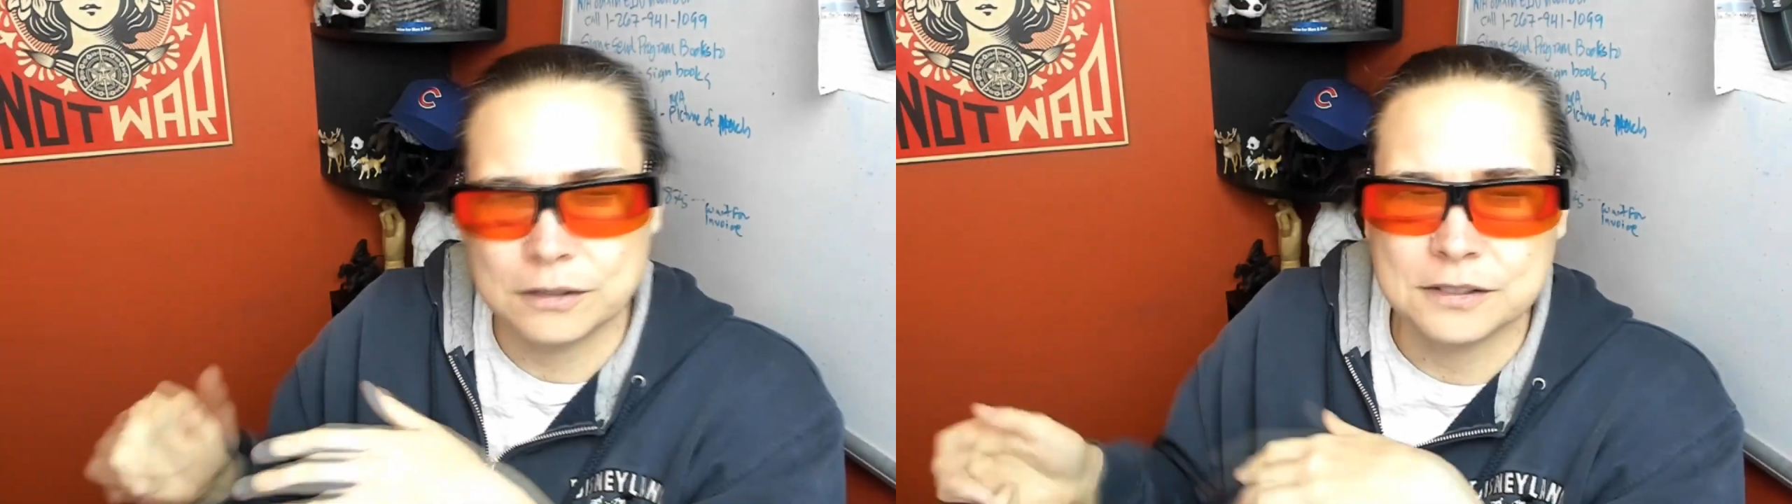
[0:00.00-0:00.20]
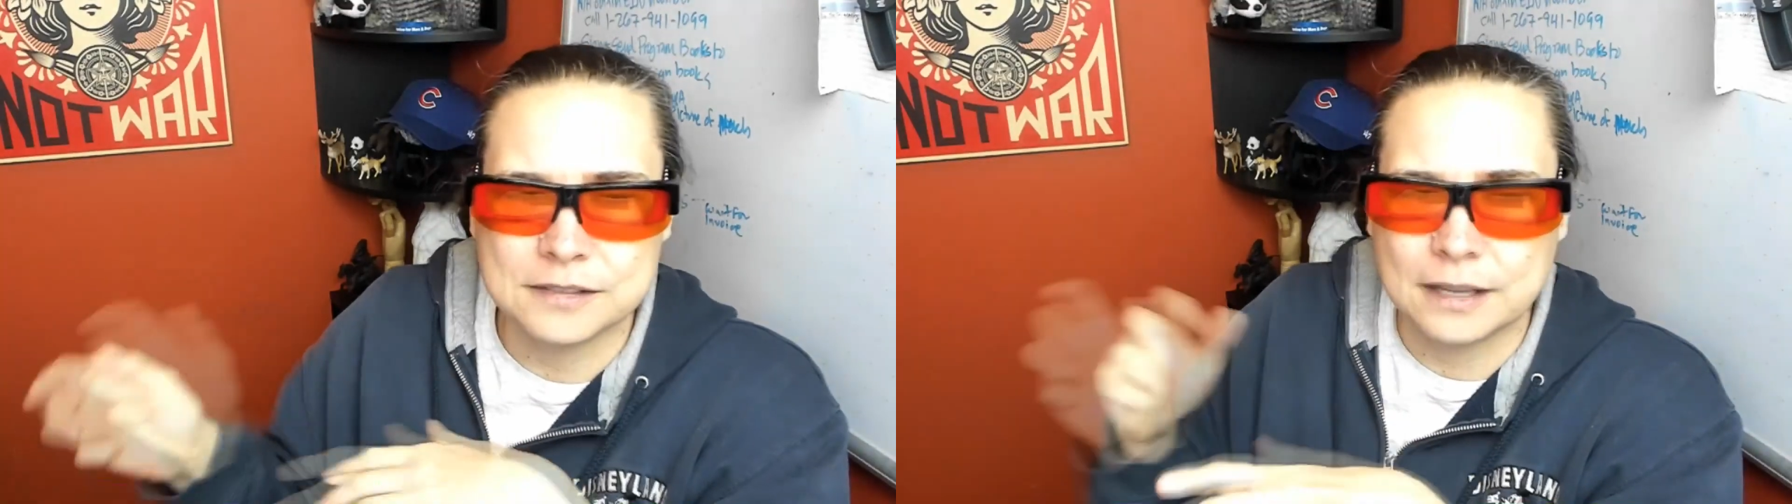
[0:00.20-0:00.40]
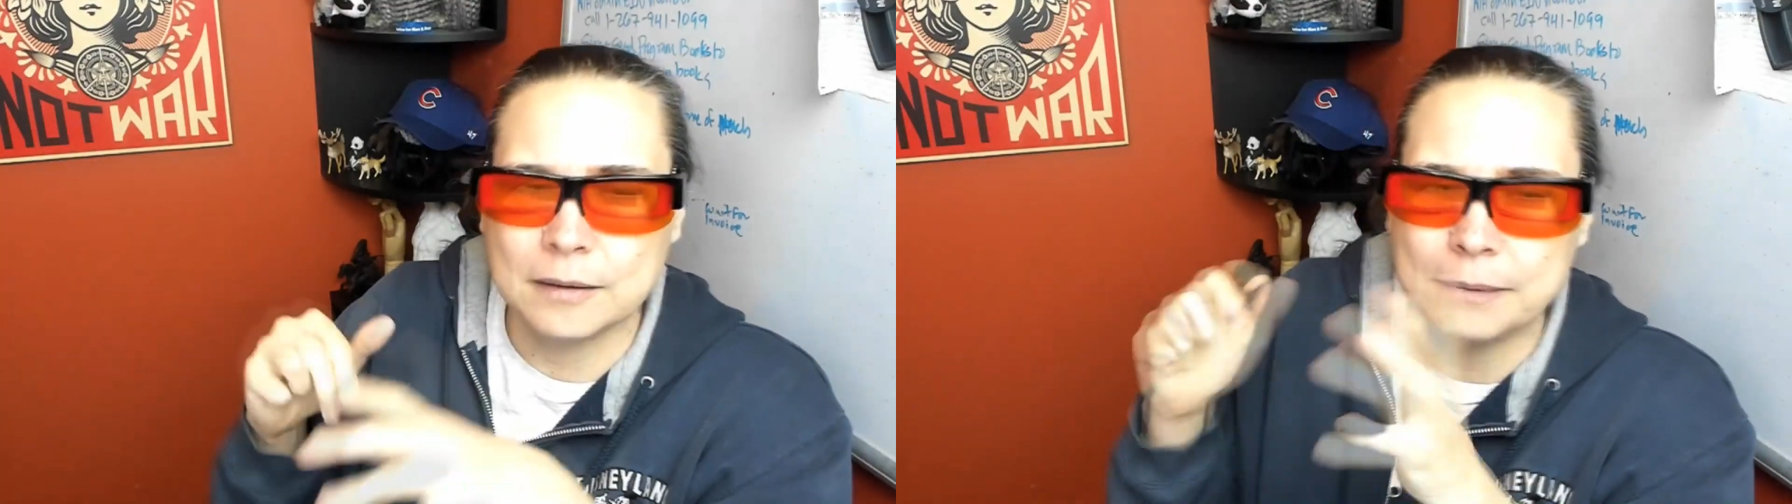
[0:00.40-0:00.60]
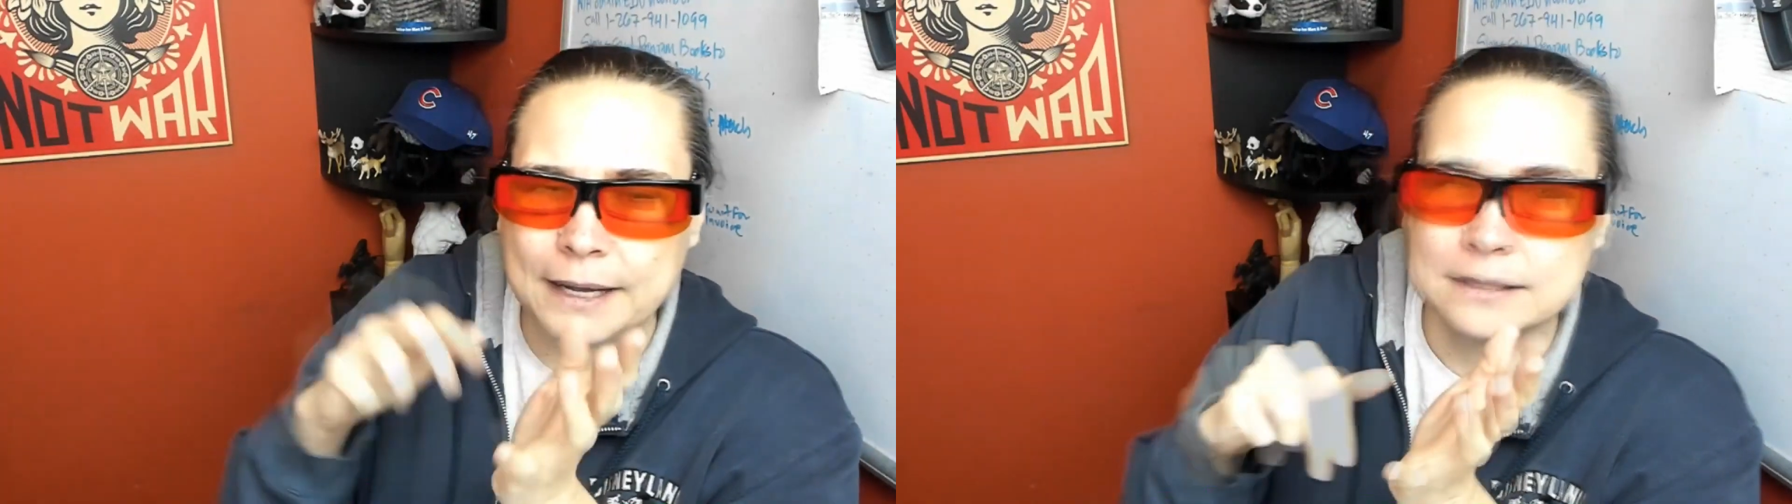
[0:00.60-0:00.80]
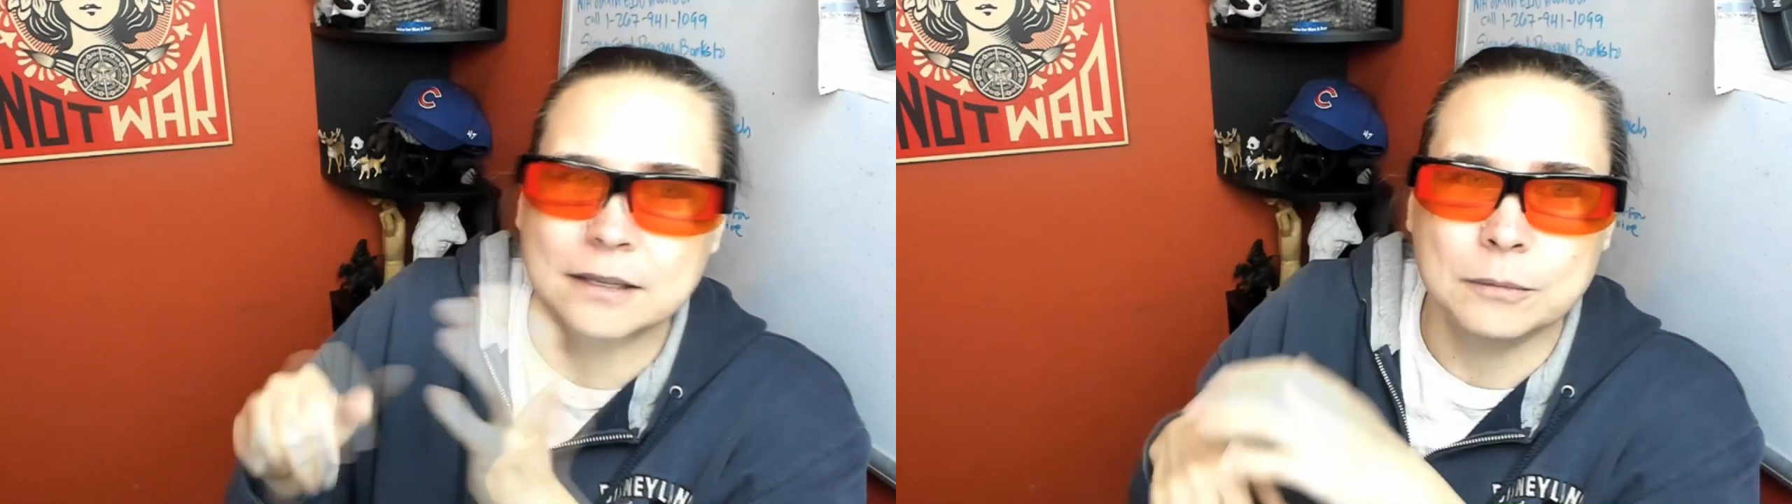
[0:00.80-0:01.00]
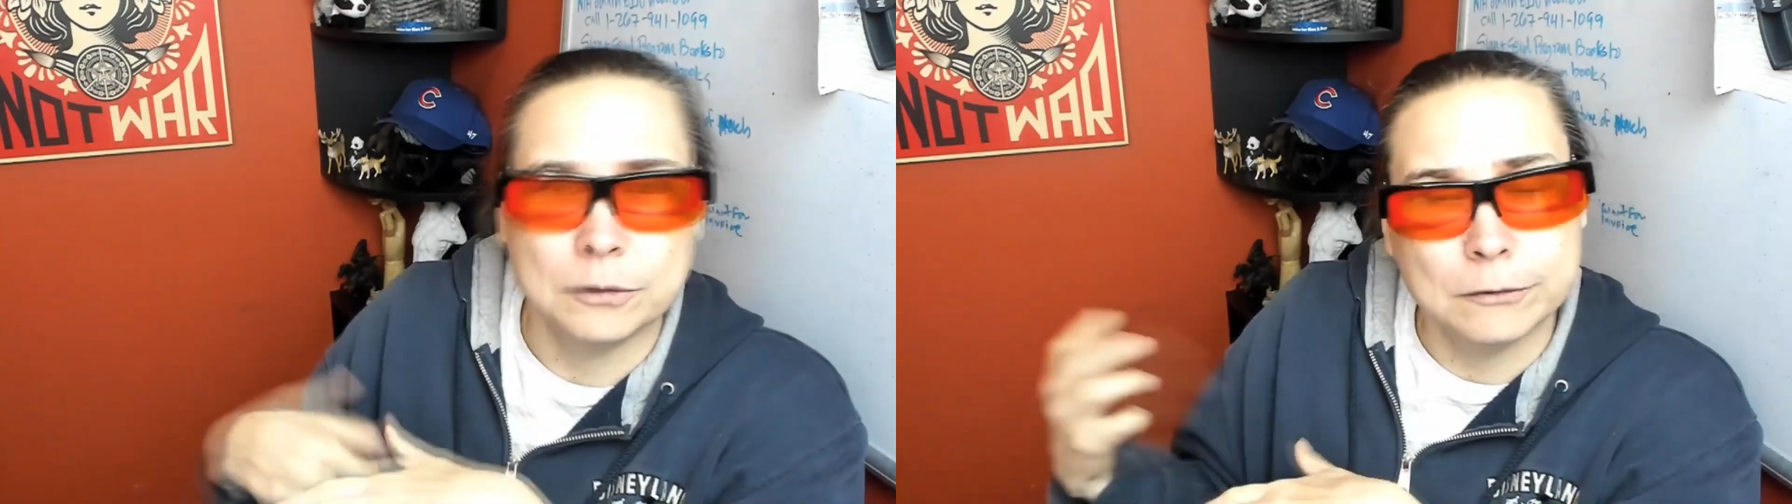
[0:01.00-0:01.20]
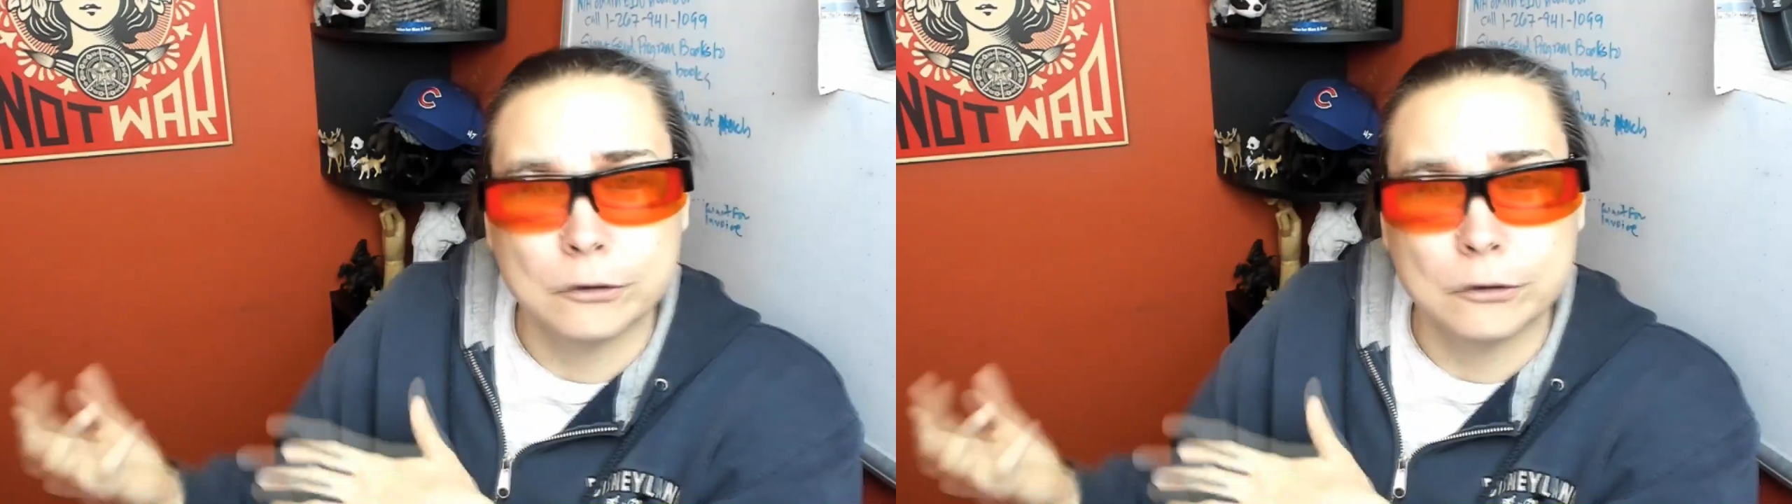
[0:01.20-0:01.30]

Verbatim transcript: to sell it back to them in the